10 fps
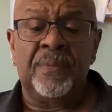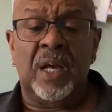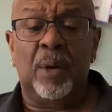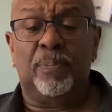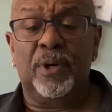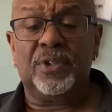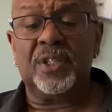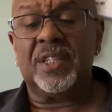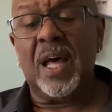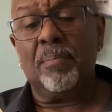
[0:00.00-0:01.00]
"I
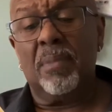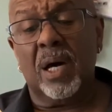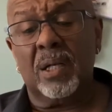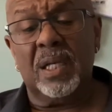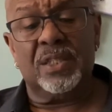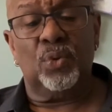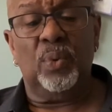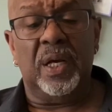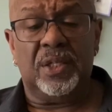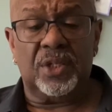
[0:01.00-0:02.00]
purchased that model as a
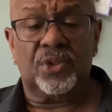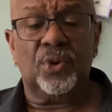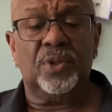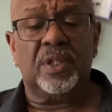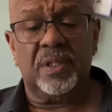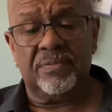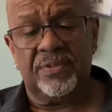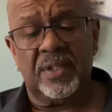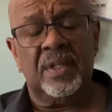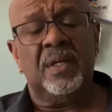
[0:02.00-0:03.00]
way to sort of
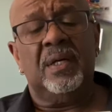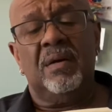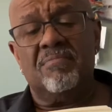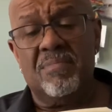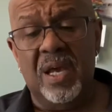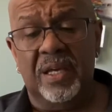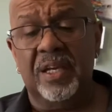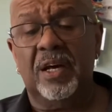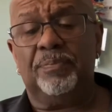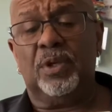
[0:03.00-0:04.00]
make it
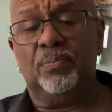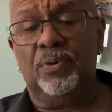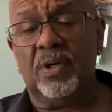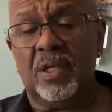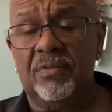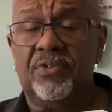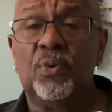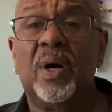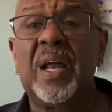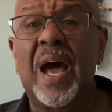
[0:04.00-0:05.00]
up to Brooklyn for
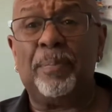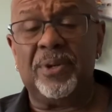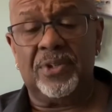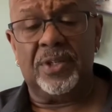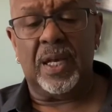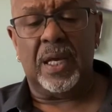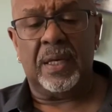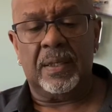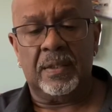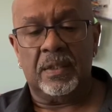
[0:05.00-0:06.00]
what happened today."
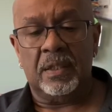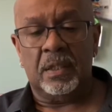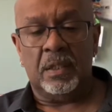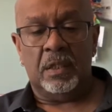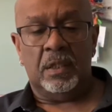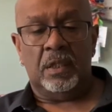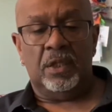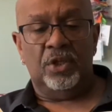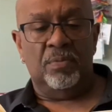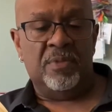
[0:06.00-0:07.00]

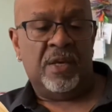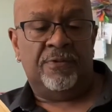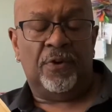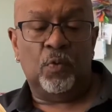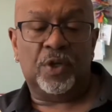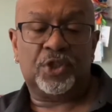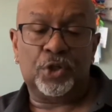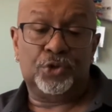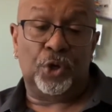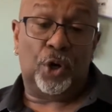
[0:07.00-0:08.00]
"You mean for what your
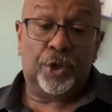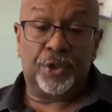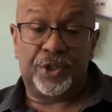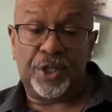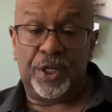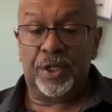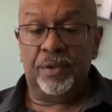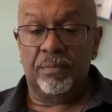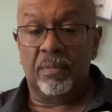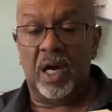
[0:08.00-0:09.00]
daughter did,"
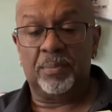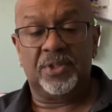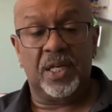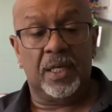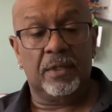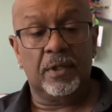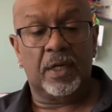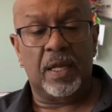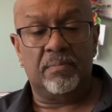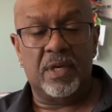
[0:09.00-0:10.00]
Mom said, looking
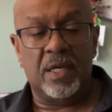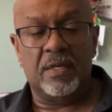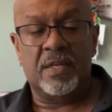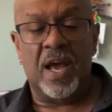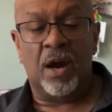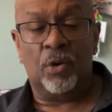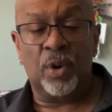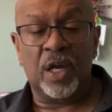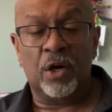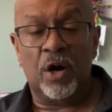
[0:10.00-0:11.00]
at me and
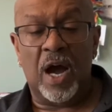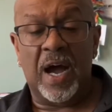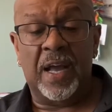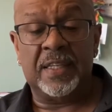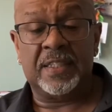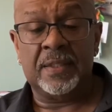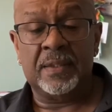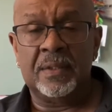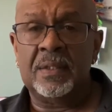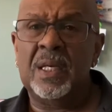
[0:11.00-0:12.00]
narrowing her eyes.
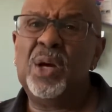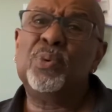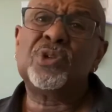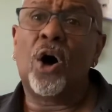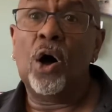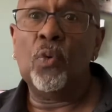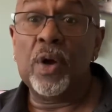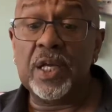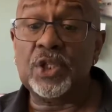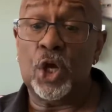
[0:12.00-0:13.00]
"It was
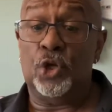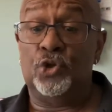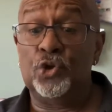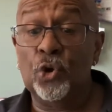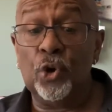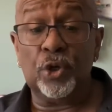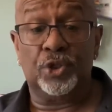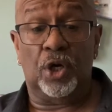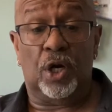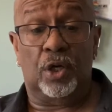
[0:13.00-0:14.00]
always your
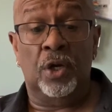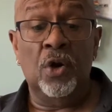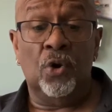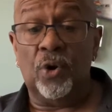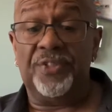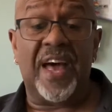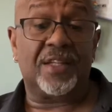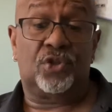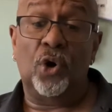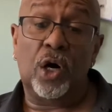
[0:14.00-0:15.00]
daughter or that
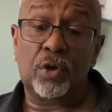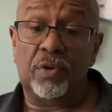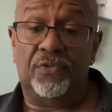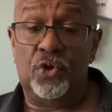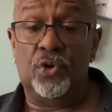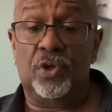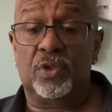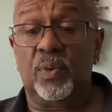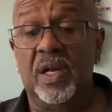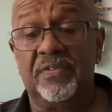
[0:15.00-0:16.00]
daughter of yours
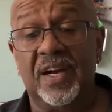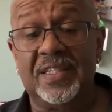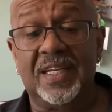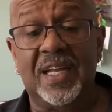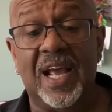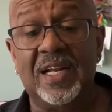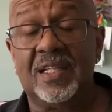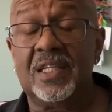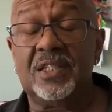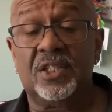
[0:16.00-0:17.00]
whenever I did
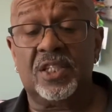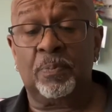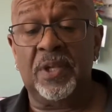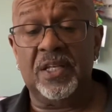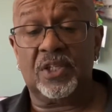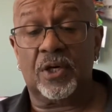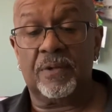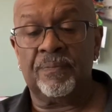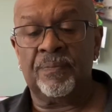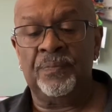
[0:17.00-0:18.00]
anything to displease her."
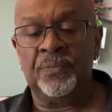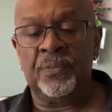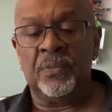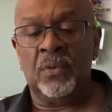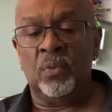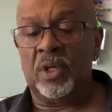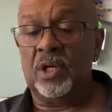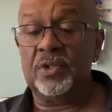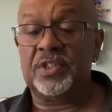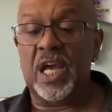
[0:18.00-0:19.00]
When
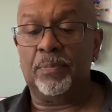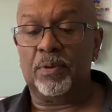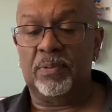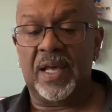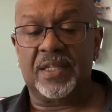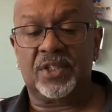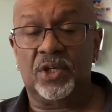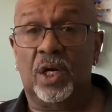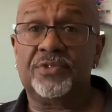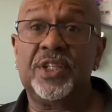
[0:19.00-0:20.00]
her temper blasted
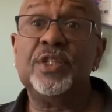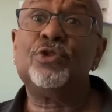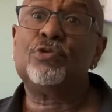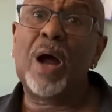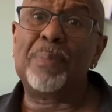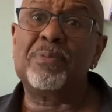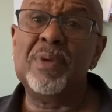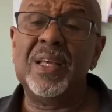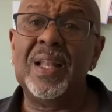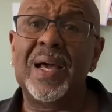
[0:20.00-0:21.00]
off, she dropped
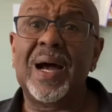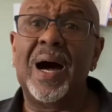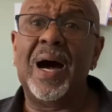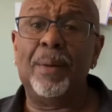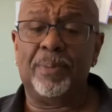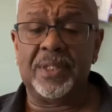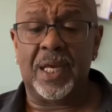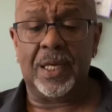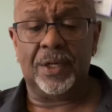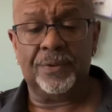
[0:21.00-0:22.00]
me like a hot
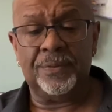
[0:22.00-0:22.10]
potato.